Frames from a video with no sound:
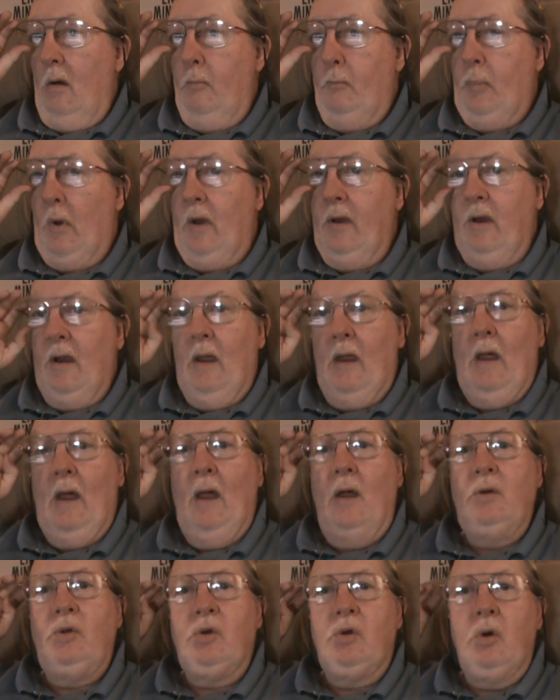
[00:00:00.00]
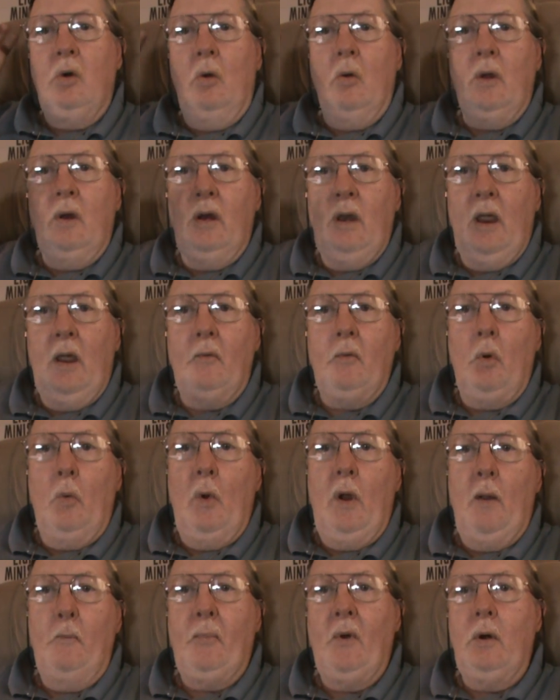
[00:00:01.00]
But yet, I still can have a
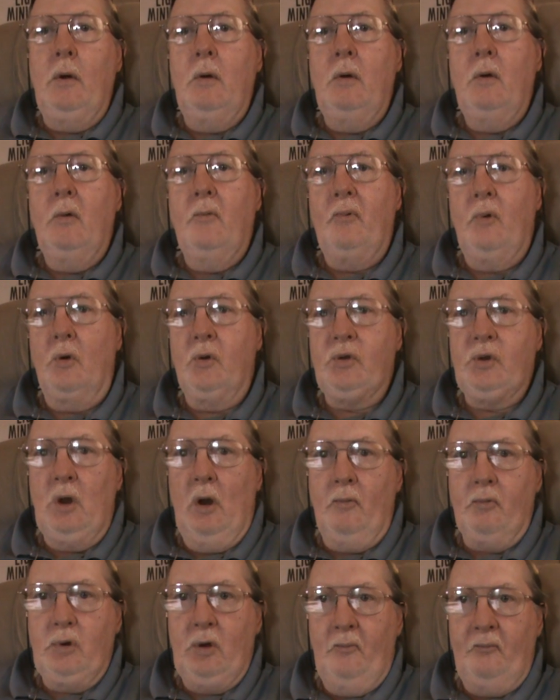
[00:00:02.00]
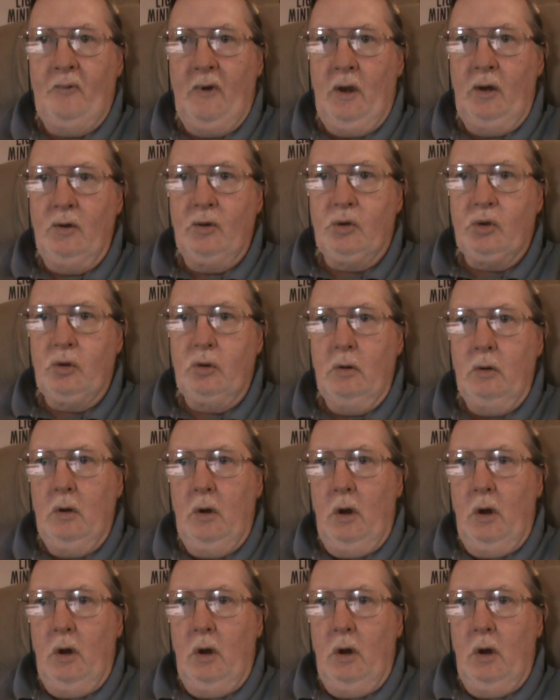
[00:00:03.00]
weapon for self-defense.